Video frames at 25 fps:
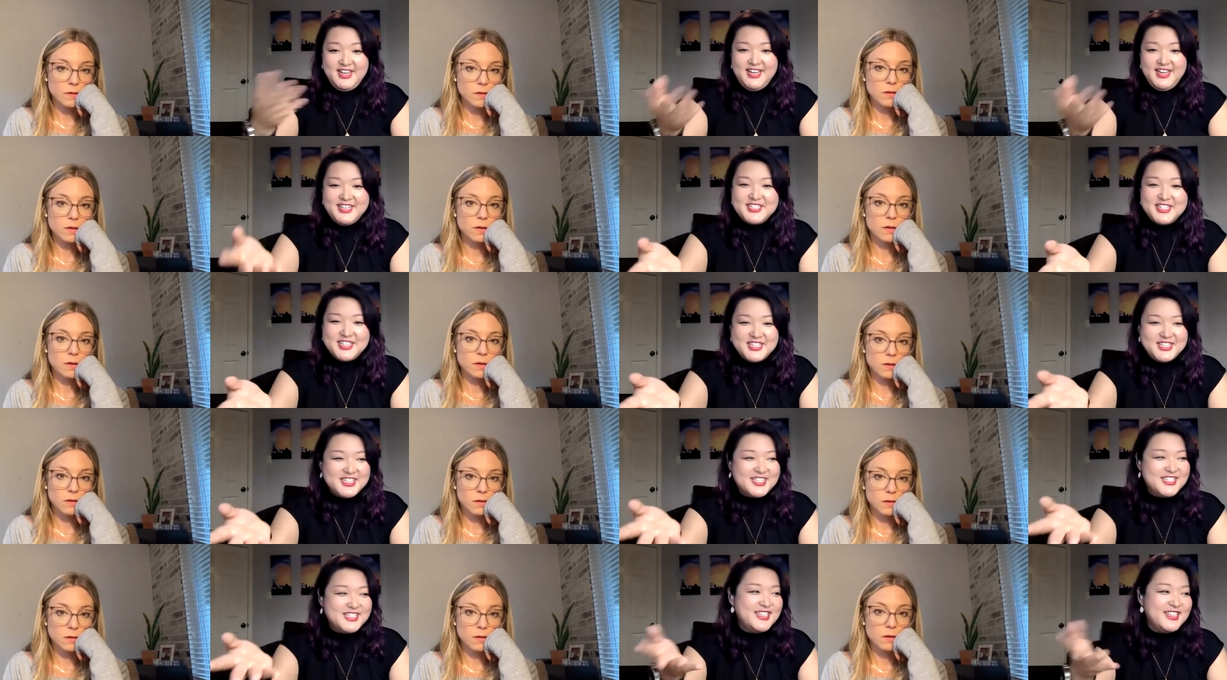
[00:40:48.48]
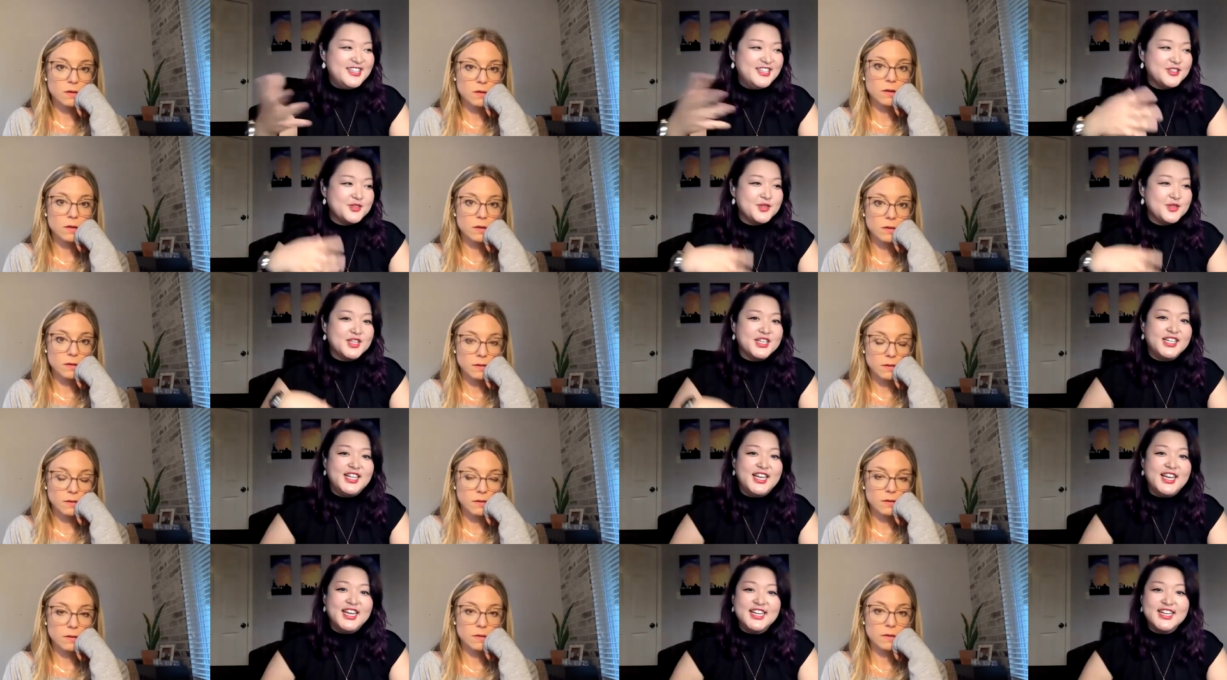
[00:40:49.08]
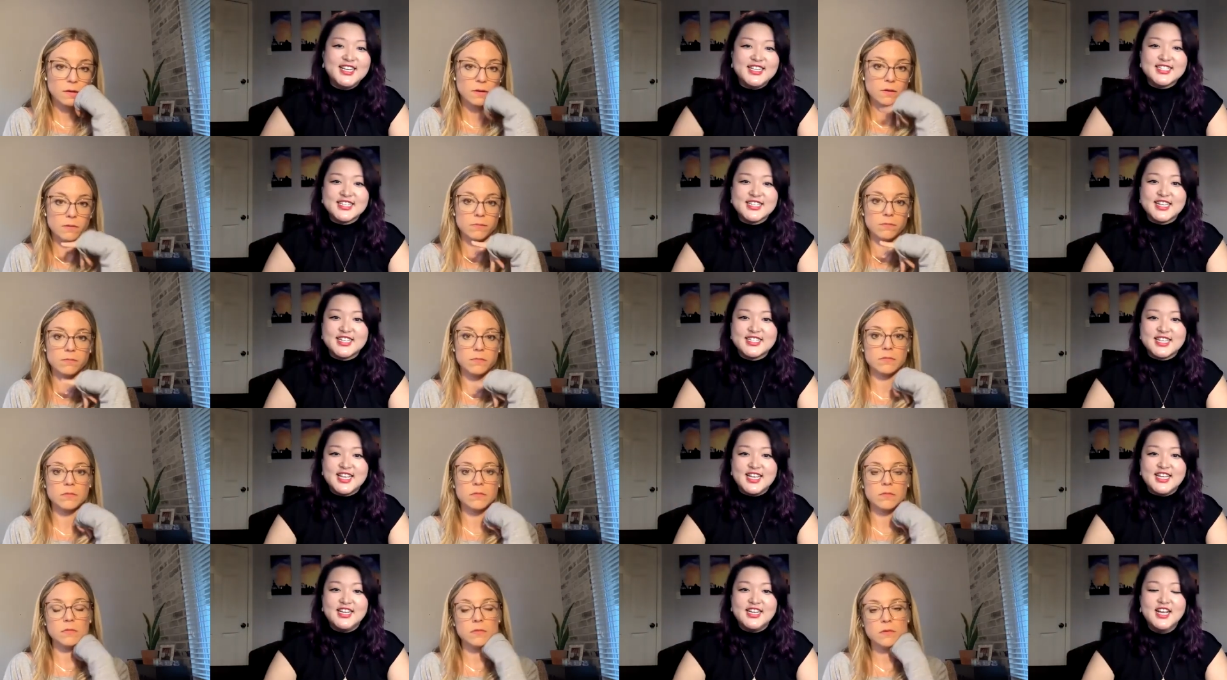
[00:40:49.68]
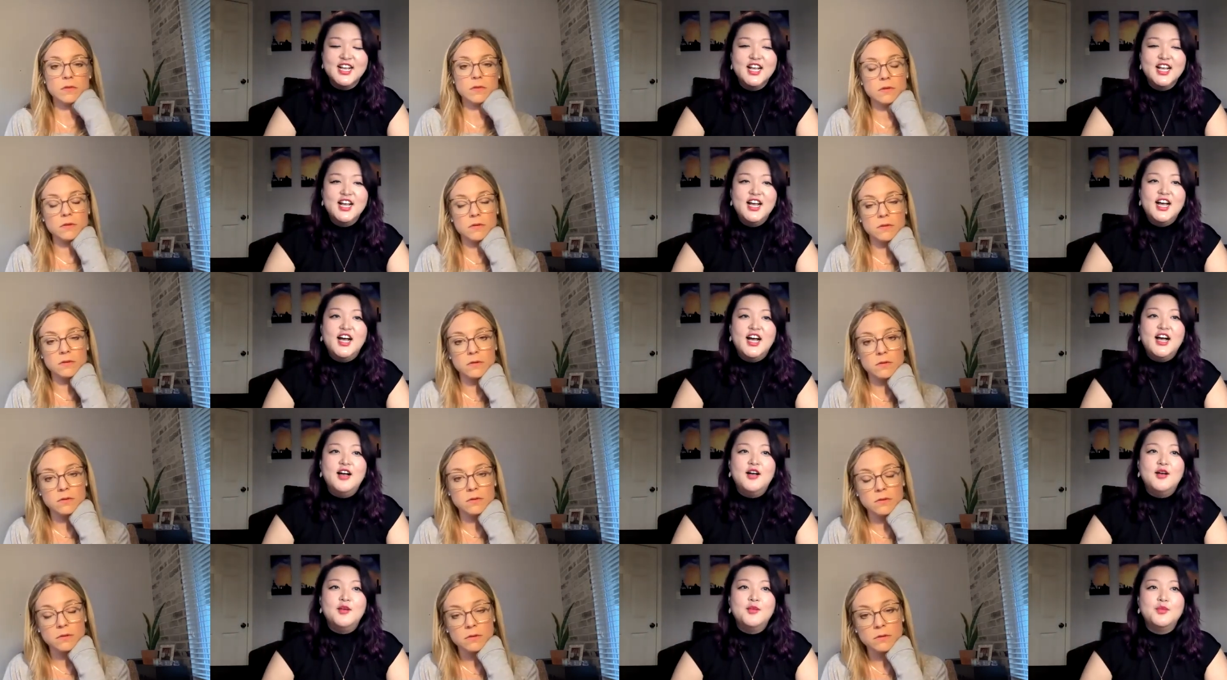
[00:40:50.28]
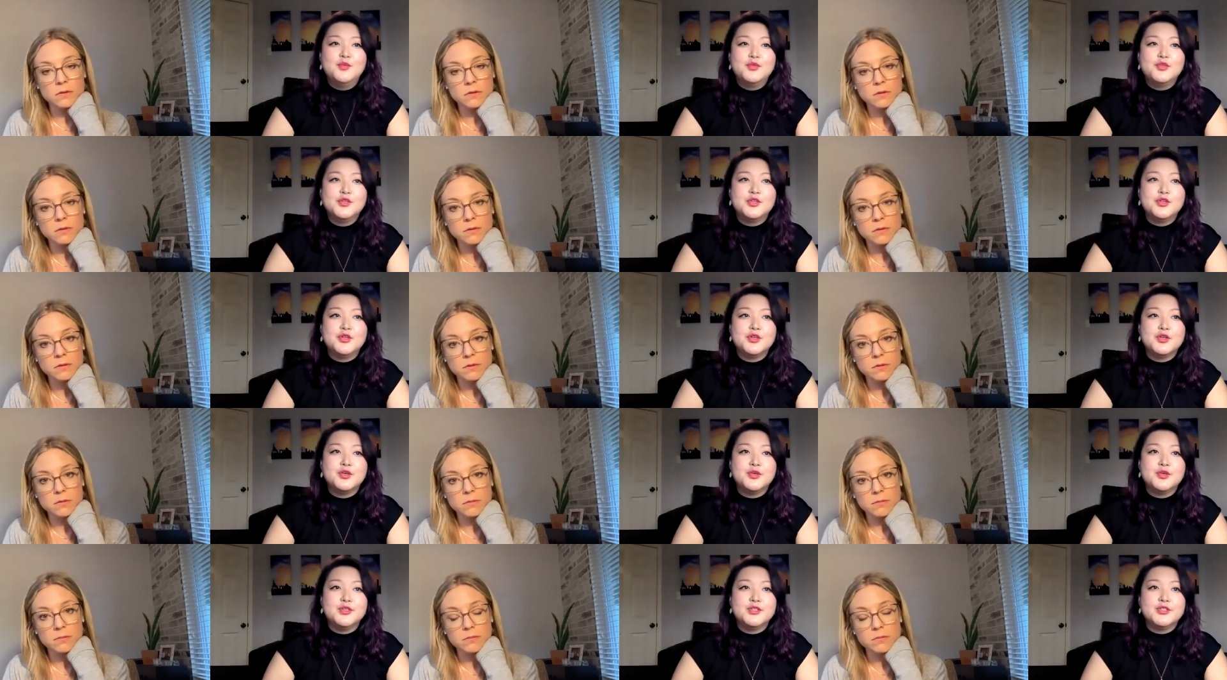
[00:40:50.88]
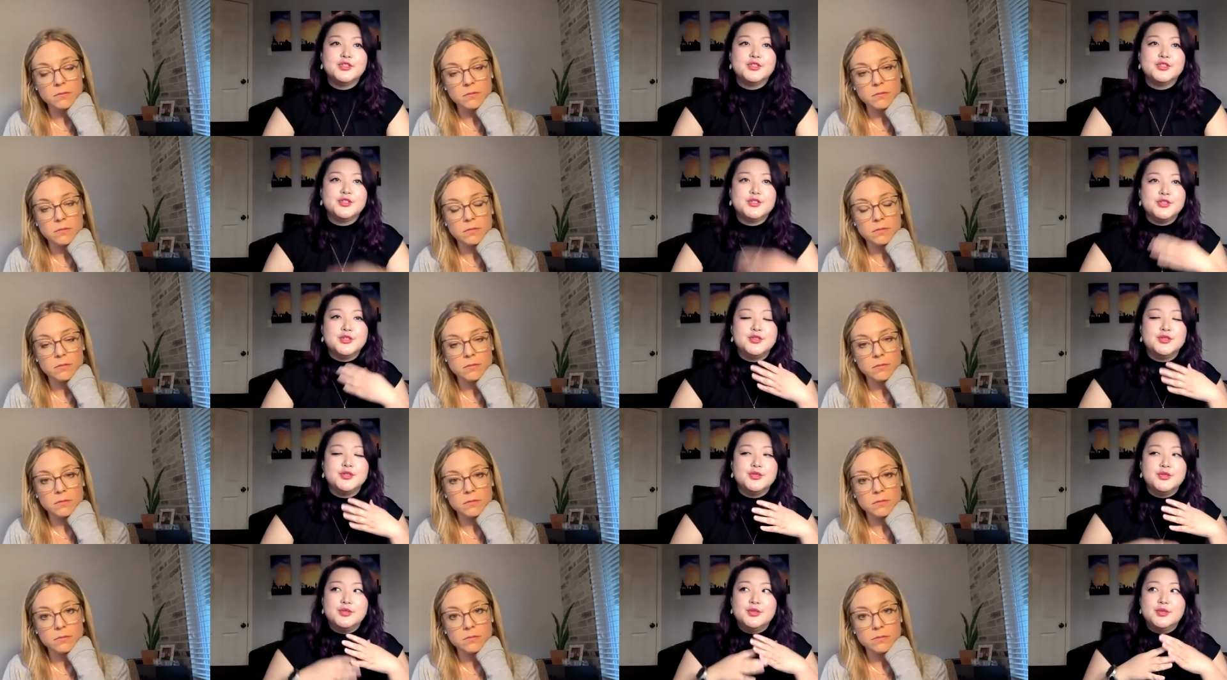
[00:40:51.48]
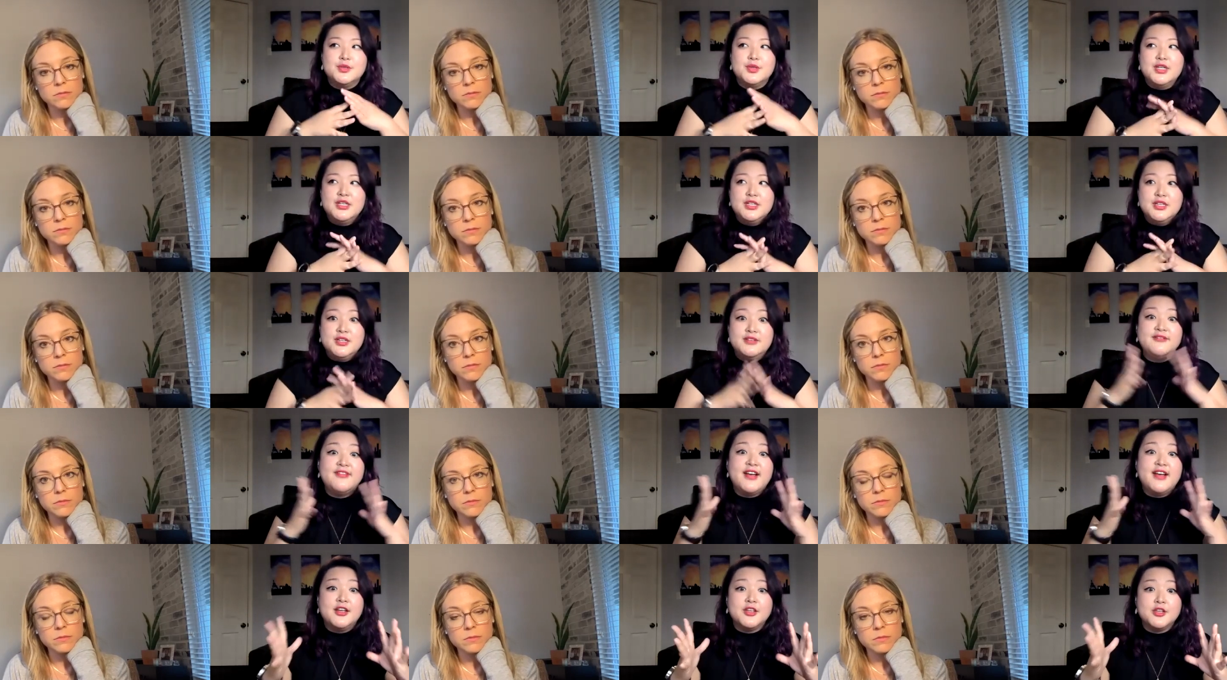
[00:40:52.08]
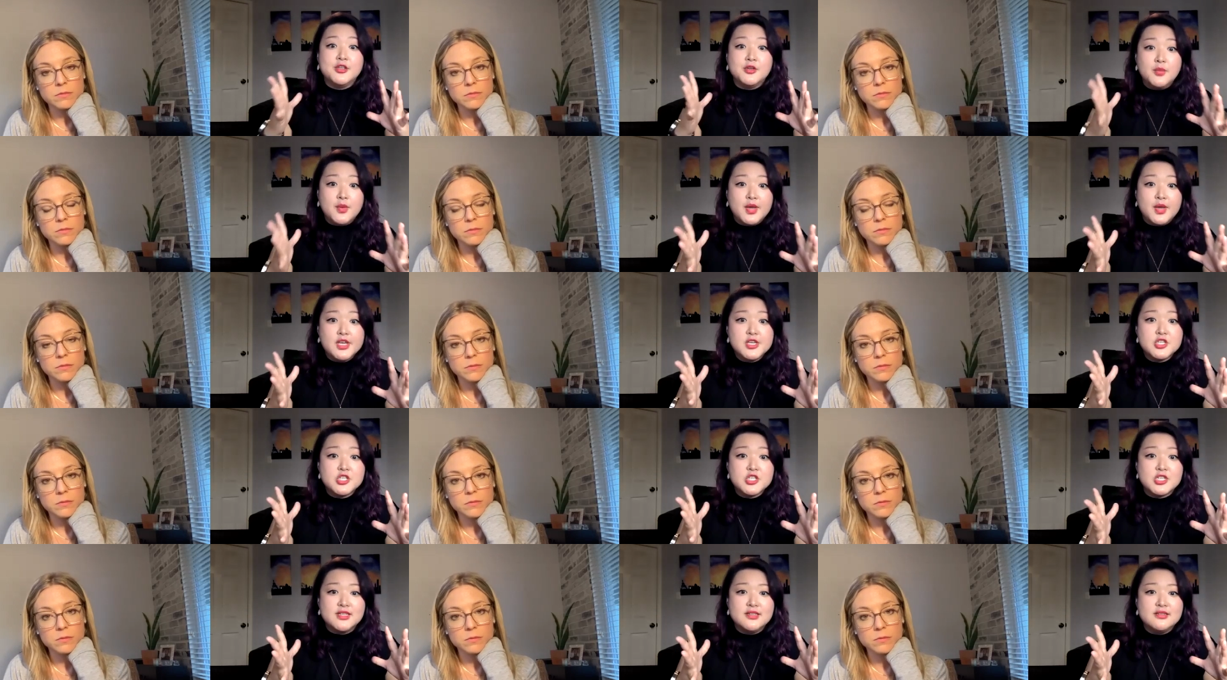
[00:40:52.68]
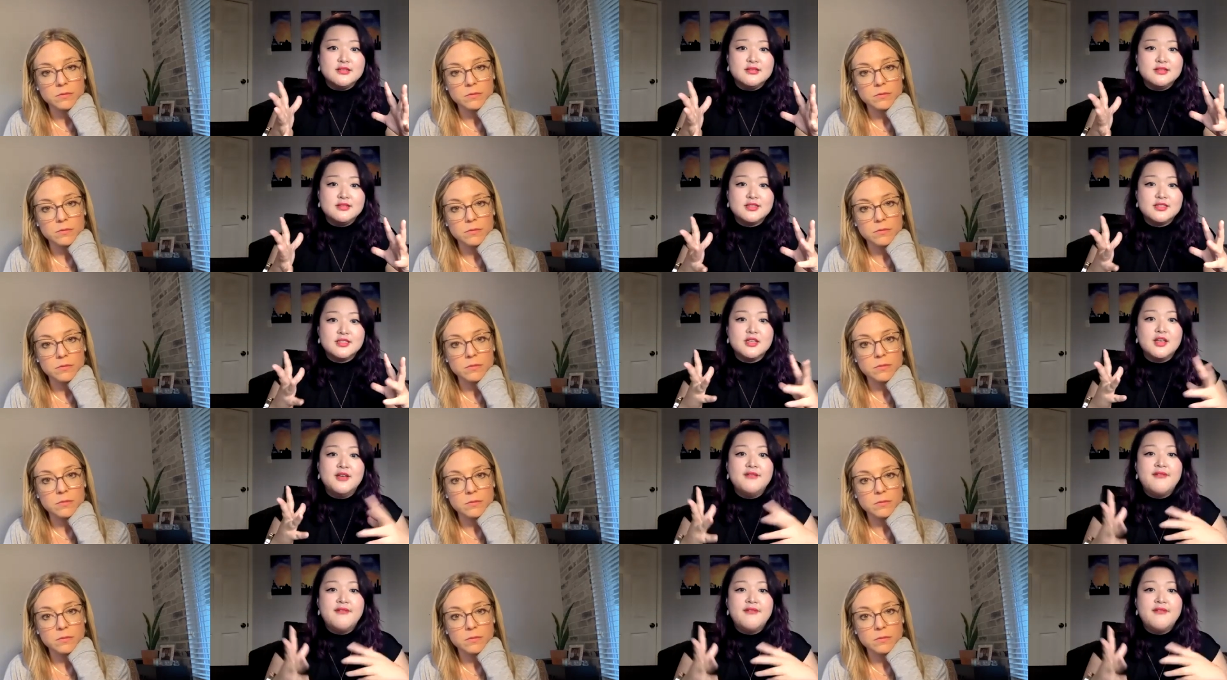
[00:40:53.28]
Speaker 1: I actually just did this with a client, is I said, um, you're going to do in evaluations.